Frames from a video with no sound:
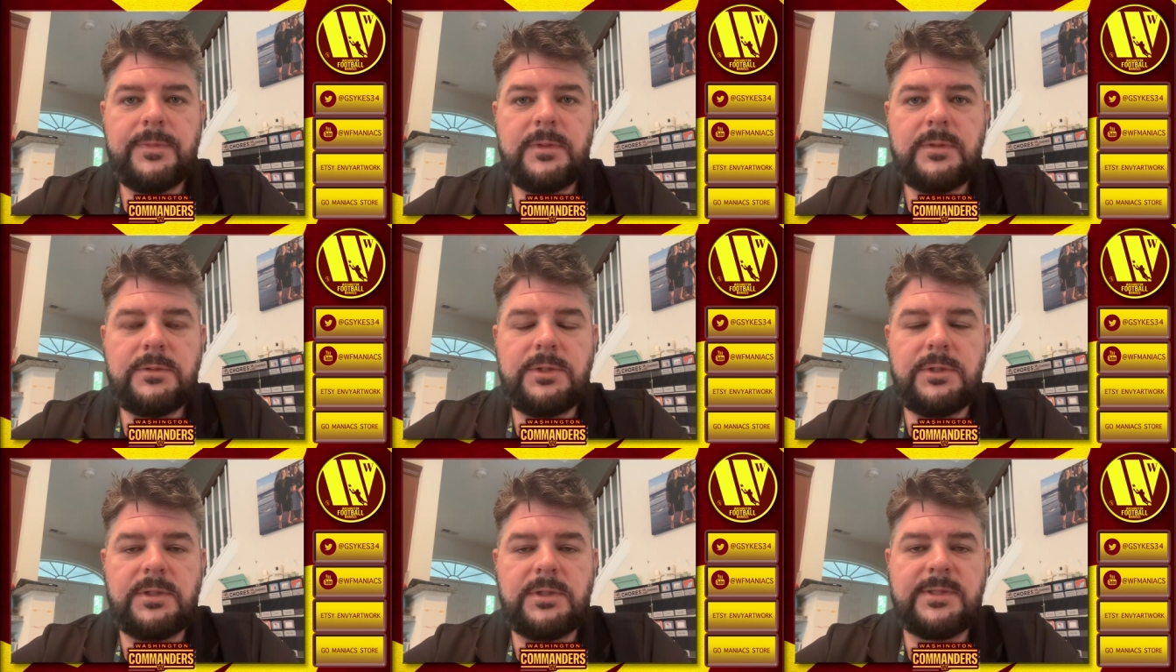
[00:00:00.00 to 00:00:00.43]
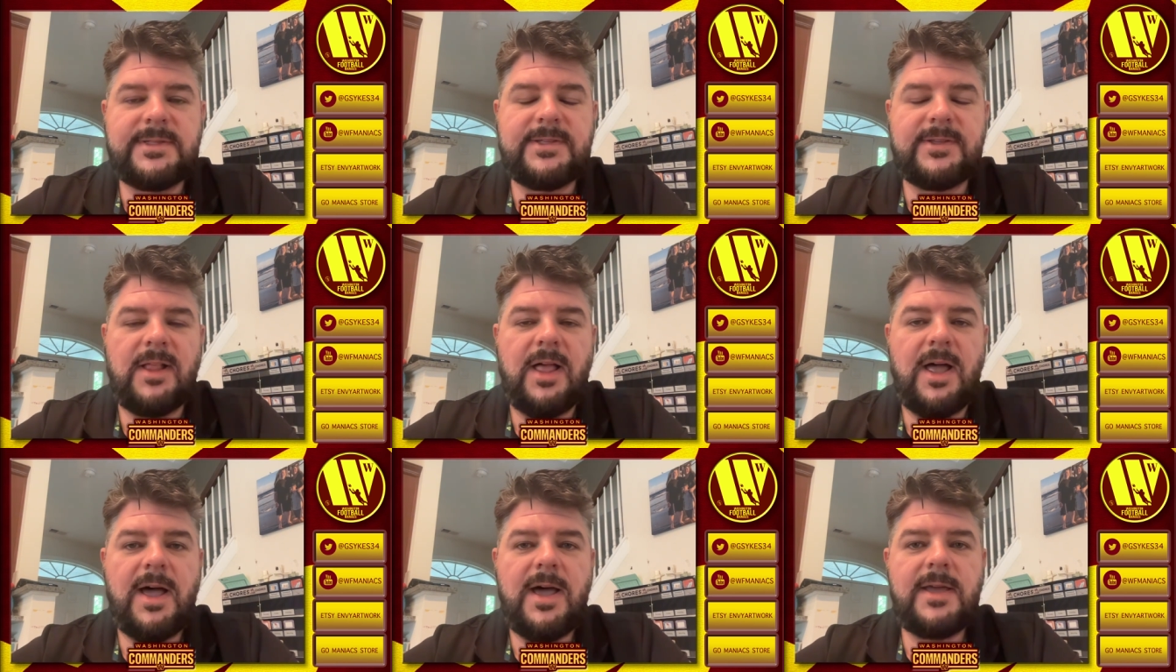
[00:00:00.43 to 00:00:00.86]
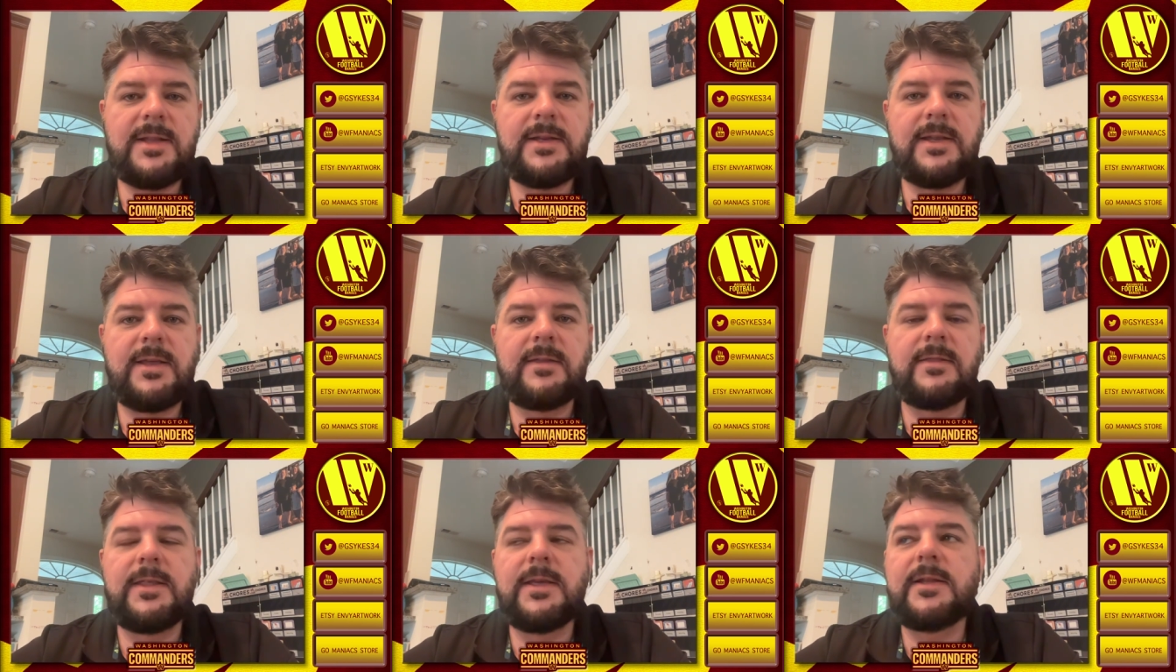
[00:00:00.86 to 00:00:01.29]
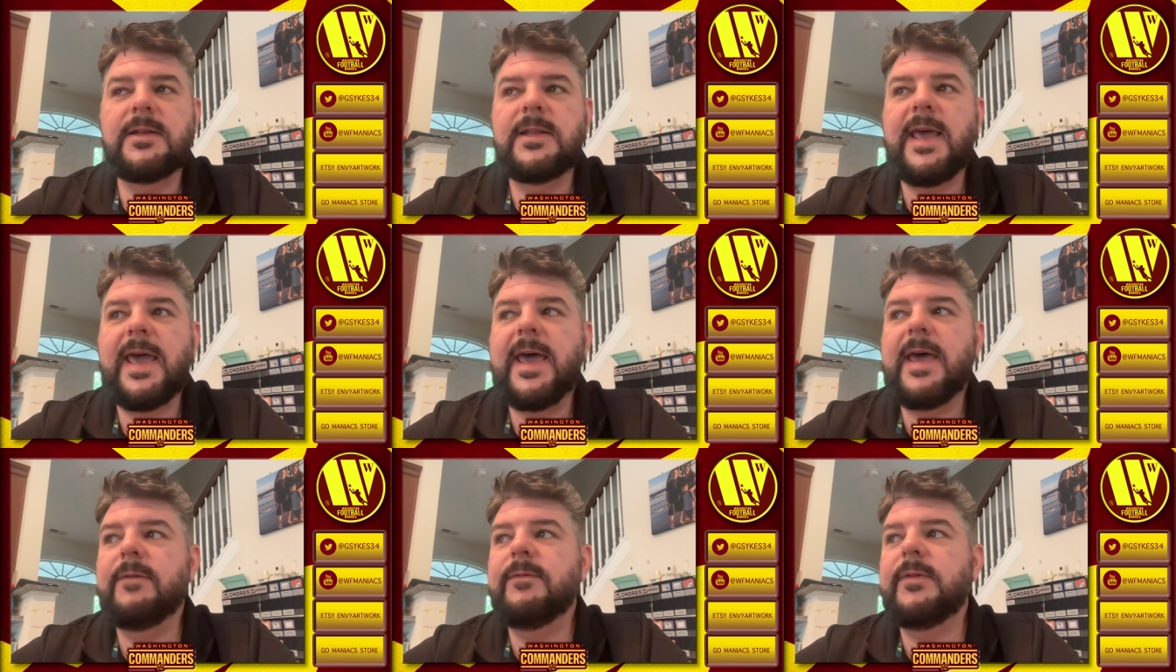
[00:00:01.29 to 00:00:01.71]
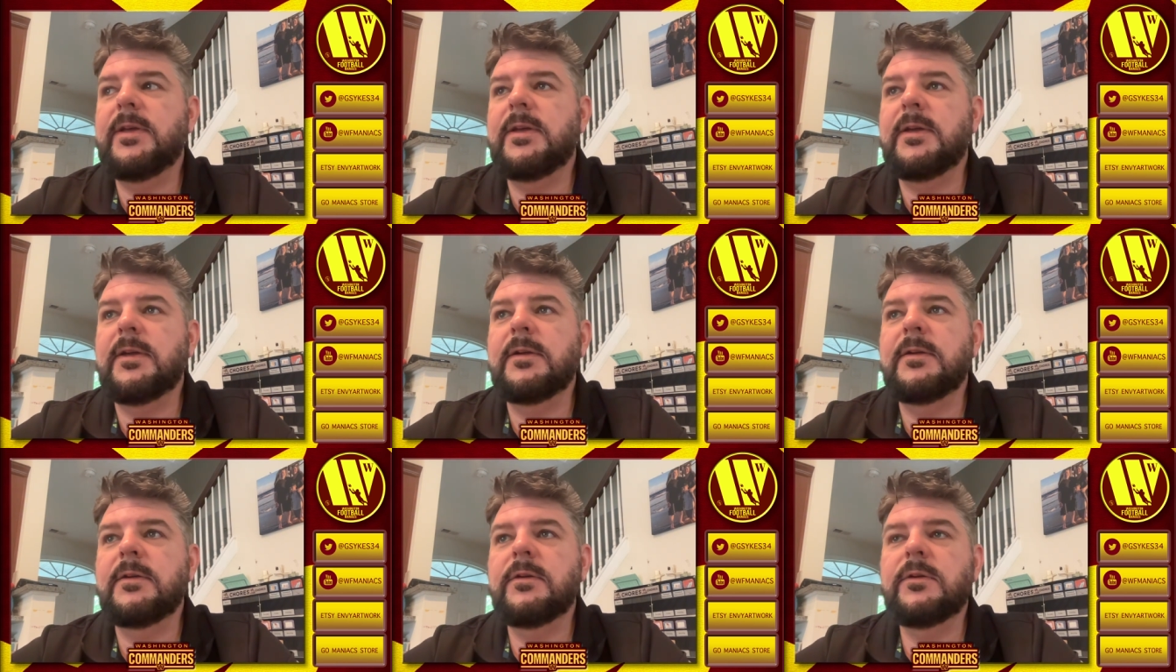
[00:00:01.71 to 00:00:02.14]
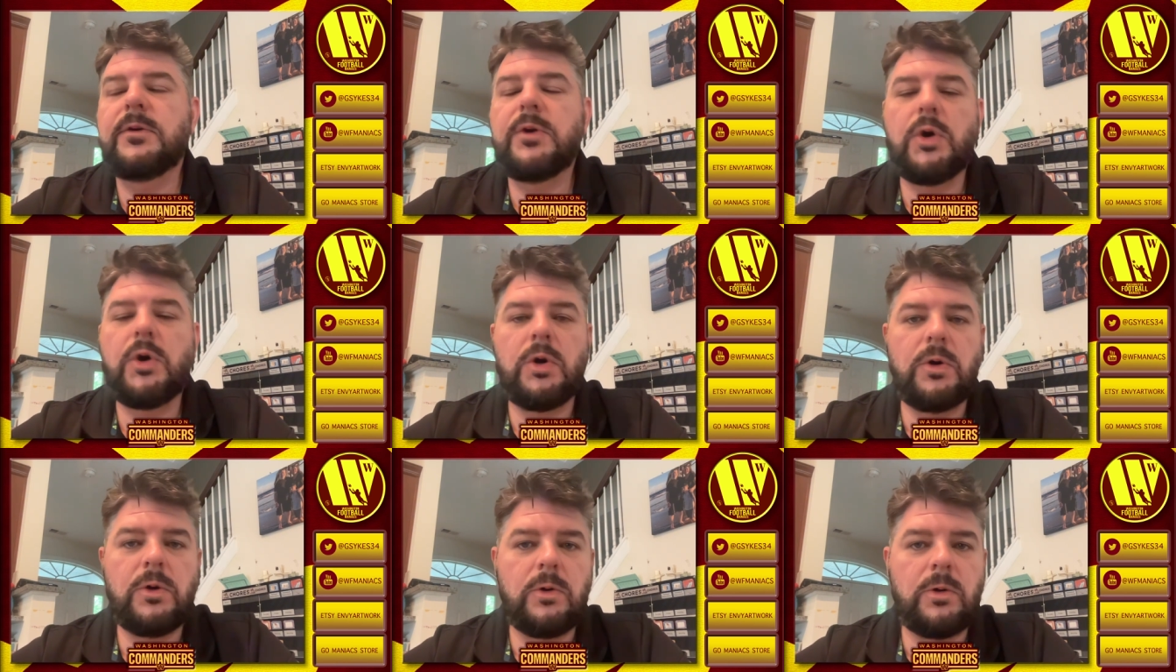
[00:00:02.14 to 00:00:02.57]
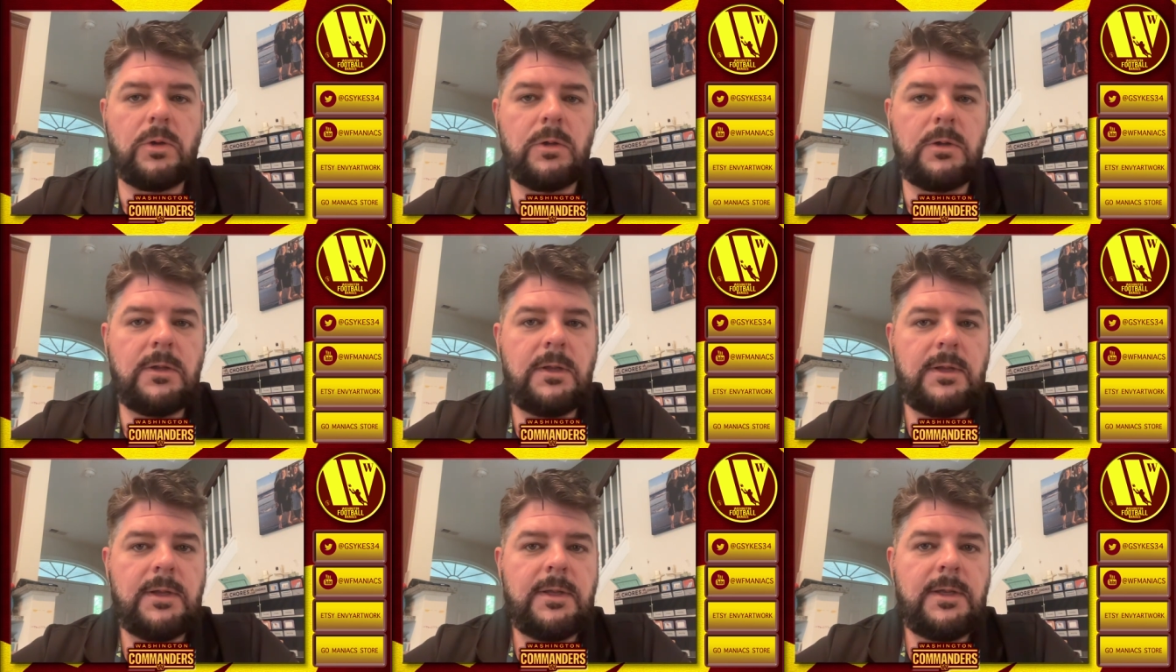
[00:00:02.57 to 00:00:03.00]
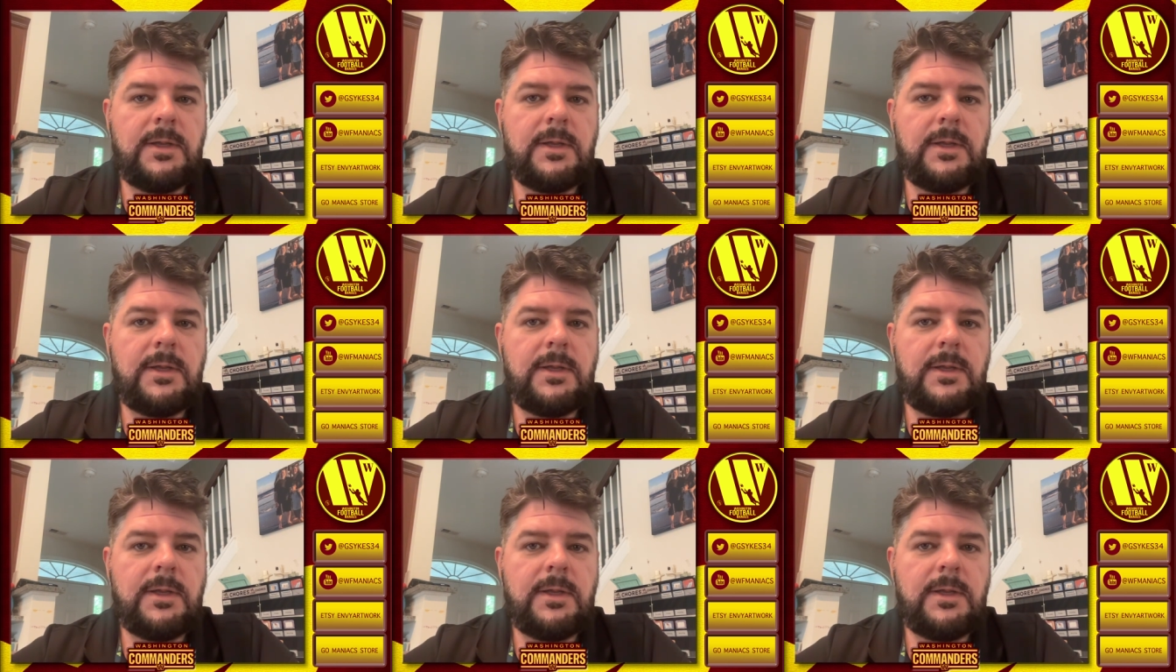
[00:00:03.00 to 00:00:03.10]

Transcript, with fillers: to the slot and then having Curl